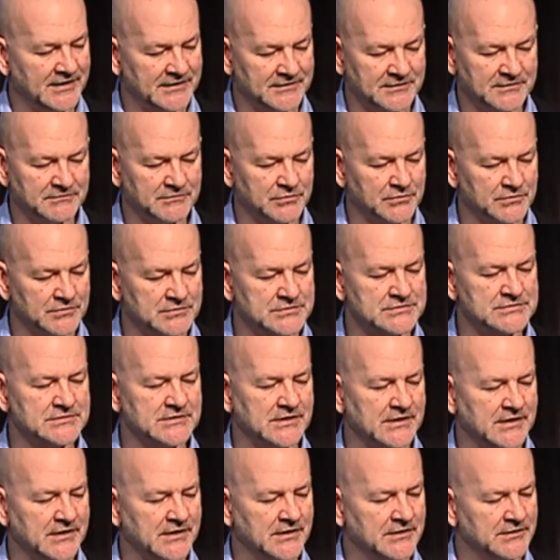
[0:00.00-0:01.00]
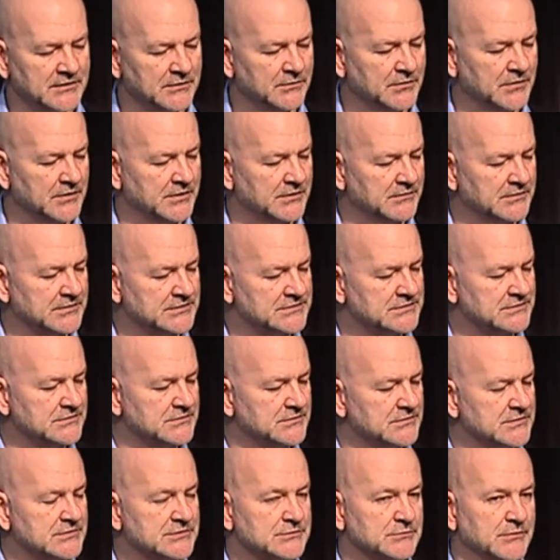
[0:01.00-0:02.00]
and of course the Goyder
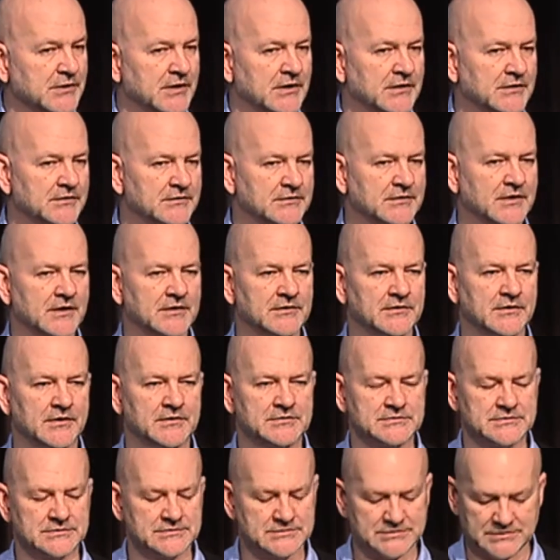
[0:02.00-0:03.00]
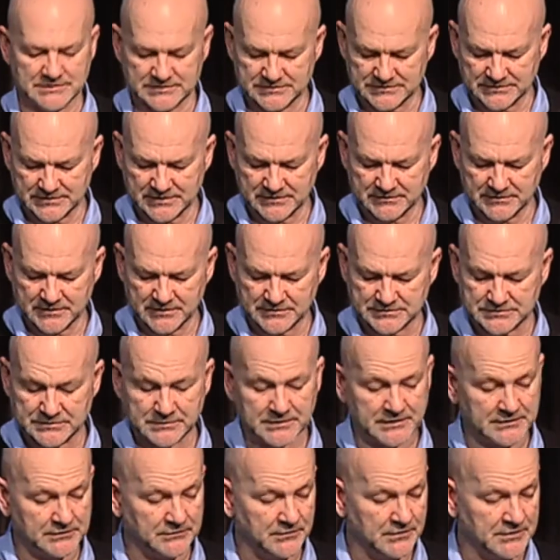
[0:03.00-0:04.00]
Institute as well, and those in CSIRO.
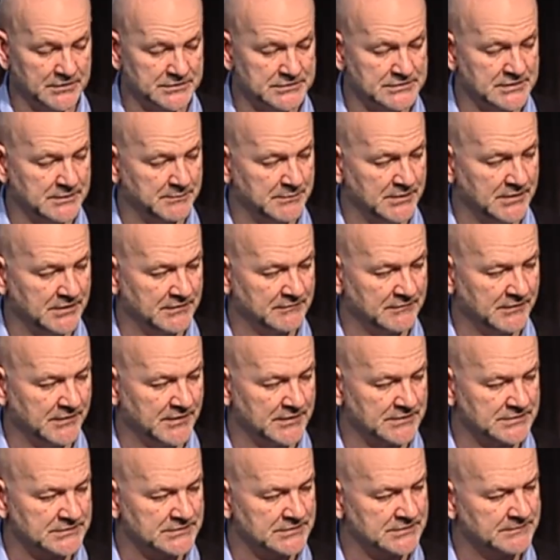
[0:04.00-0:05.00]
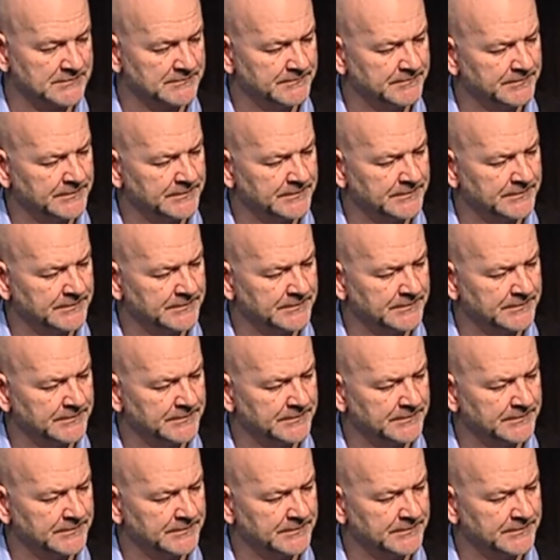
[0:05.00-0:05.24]
So I acknowledge them in advance.